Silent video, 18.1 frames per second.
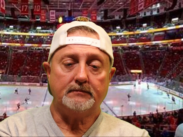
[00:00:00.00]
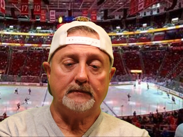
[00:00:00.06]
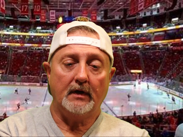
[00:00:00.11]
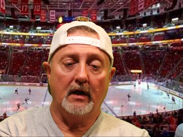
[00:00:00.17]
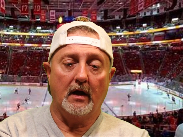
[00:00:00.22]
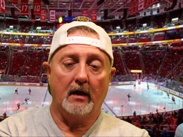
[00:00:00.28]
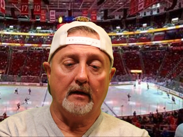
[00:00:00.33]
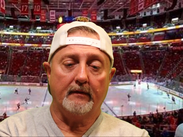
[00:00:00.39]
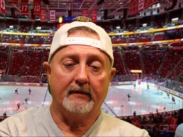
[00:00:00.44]

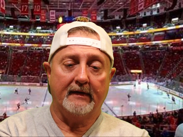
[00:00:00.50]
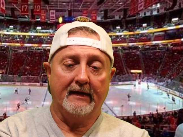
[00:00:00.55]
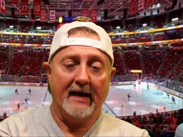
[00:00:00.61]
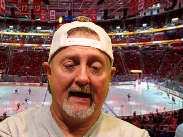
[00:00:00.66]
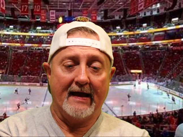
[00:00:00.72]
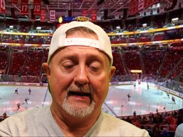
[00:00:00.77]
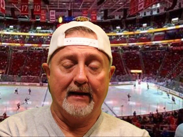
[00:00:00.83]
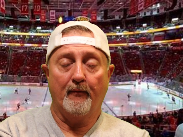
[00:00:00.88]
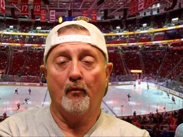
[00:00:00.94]

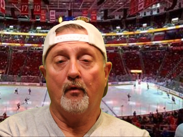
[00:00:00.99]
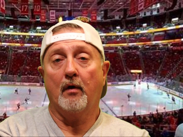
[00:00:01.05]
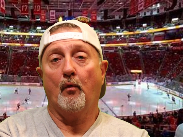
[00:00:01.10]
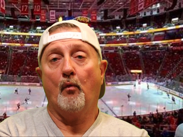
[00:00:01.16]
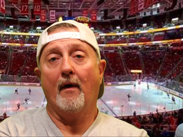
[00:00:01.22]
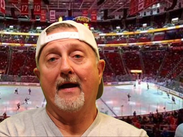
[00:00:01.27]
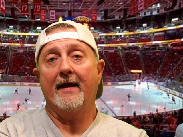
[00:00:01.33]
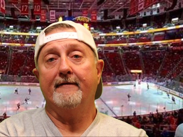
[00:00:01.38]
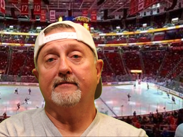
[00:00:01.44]
guy didn't want to
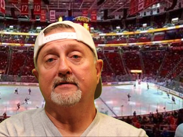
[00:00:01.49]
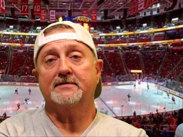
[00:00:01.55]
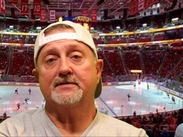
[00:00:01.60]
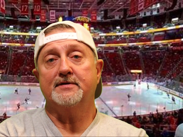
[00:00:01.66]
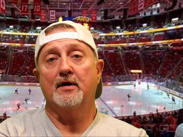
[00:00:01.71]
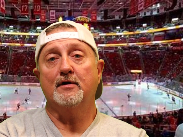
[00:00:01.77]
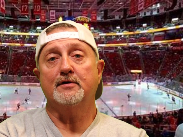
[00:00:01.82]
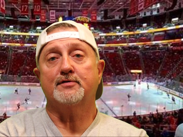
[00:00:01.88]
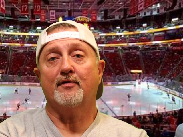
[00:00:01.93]
waive his
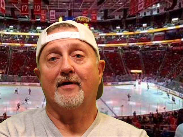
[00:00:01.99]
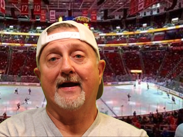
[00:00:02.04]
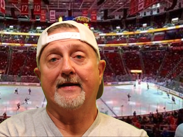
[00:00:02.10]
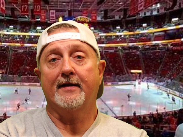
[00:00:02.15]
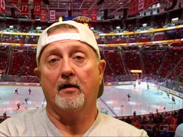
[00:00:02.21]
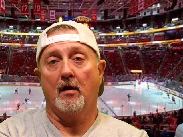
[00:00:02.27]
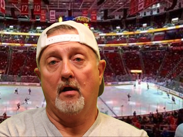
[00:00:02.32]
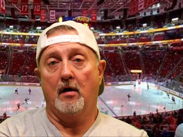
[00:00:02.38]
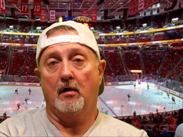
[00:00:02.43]
no
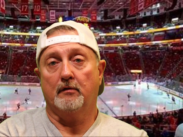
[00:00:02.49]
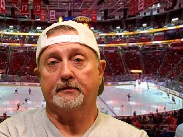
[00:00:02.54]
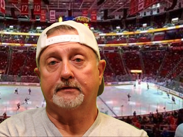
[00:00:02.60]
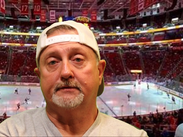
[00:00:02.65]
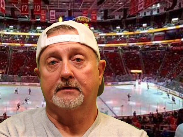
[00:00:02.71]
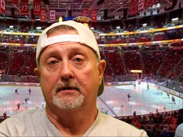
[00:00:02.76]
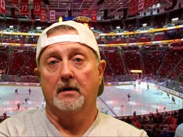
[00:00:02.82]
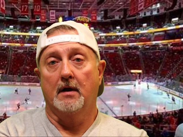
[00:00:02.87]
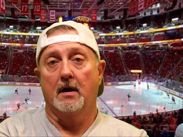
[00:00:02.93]
trade
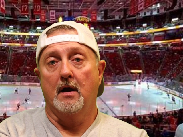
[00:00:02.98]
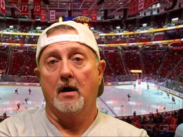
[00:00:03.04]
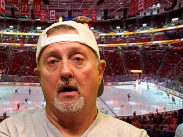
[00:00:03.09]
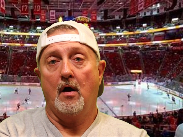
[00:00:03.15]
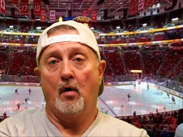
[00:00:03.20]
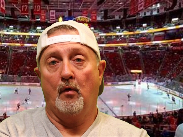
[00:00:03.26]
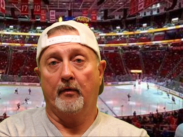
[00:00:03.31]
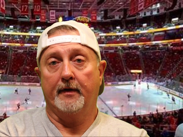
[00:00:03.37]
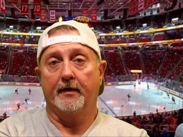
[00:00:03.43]
clause,
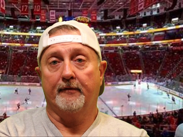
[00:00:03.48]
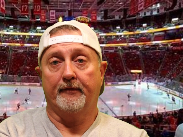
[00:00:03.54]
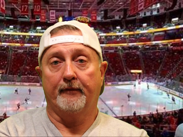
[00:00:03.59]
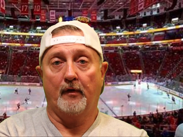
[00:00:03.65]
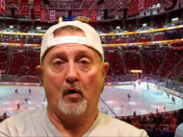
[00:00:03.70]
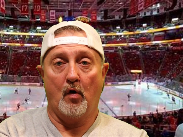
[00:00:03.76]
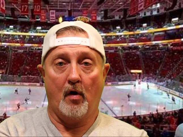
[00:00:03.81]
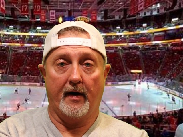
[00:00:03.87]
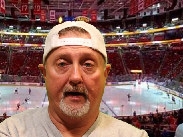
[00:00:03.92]
only to
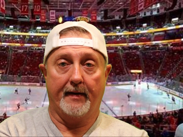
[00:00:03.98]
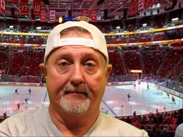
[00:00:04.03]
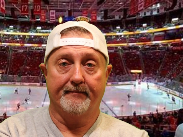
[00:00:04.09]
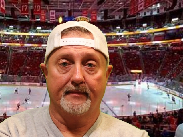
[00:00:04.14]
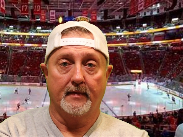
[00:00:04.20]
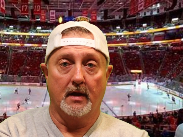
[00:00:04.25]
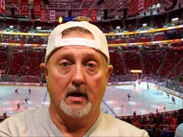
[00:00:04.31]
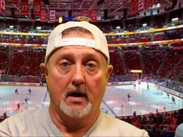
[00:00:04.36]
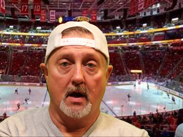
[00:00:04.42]
Florida.
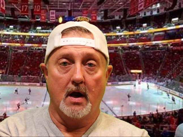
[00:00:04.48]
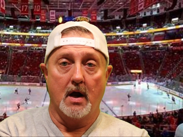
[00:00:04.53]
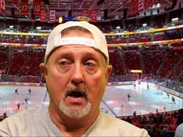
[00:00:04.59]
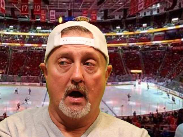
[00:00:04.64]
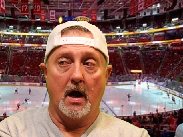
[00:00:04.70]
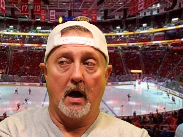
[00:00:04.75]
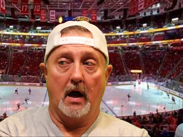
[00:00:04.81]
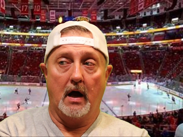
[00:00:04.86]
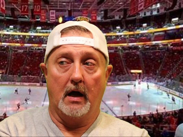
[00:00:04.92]

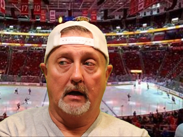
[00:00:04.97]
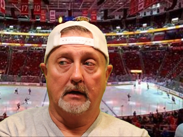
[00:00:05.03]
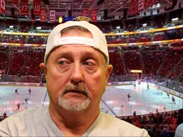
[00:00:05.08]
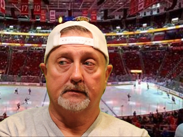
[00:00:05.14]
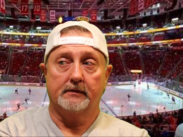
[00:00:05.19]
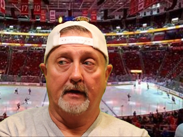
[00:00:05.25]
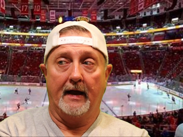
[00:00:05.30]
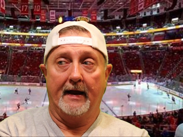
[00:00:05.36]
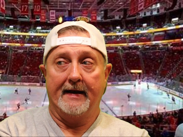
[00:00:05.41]

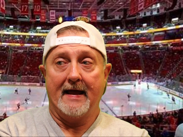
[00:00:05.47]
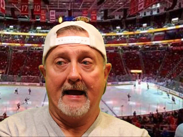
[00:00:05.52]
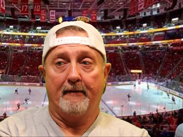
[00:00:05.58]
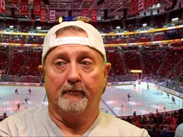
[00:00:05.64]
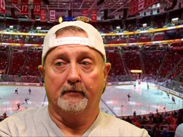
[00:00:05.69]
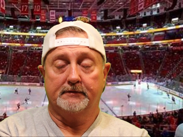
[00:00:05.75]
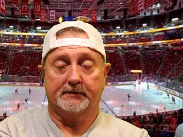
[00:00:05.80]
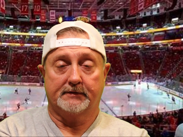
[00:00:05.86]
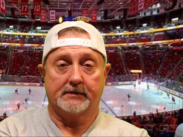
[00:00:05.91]
And
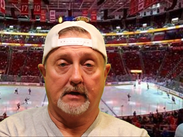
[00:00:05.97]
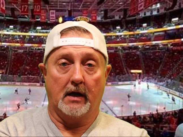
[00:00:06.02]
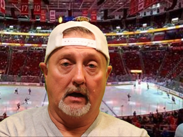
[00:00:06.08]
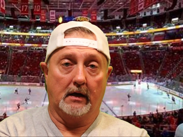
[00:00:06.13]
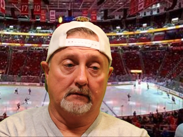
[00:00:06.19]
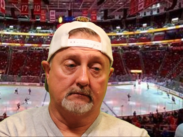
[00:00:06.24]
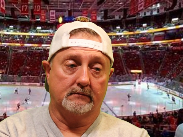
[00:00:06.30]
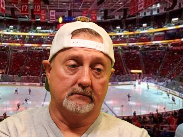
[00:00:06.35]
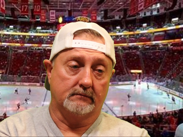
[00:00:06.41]
that was
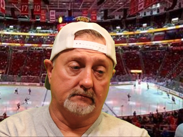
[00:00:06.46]
Claude